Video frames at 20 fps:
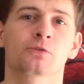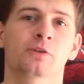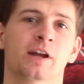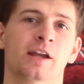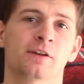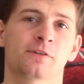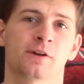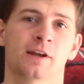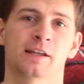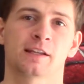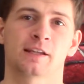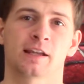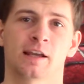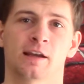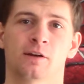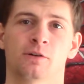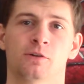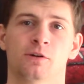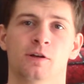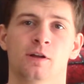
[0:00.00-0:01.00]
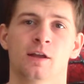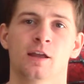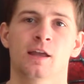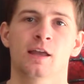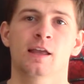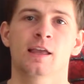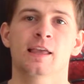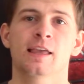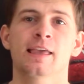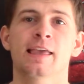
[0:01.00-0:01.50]
Rey right now
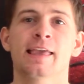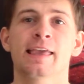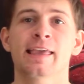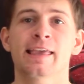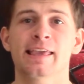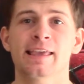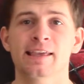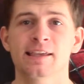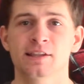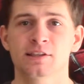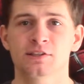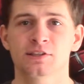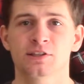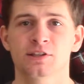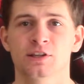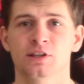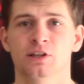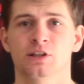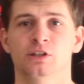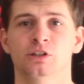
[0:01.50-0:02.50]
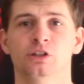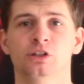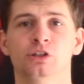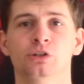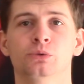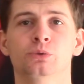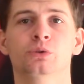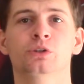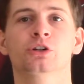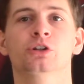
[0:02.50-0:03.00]
is
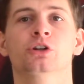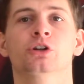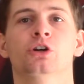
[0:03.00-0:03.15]
Luke